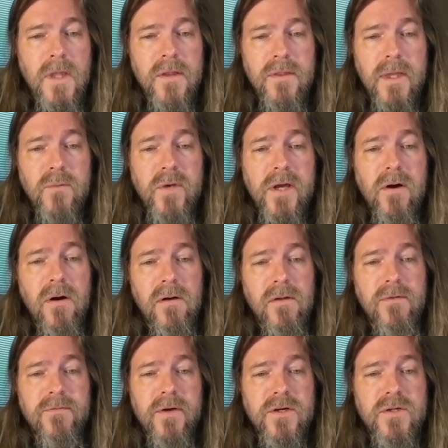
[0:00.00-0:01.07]
Then we call the
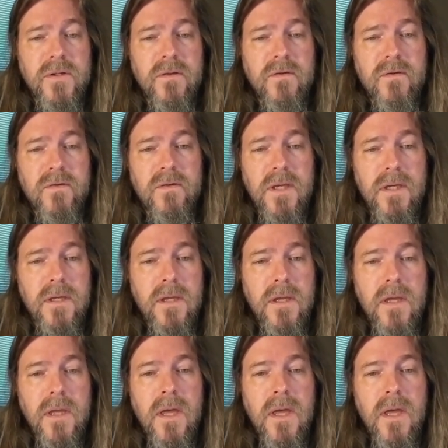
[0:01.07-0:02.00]
function sing,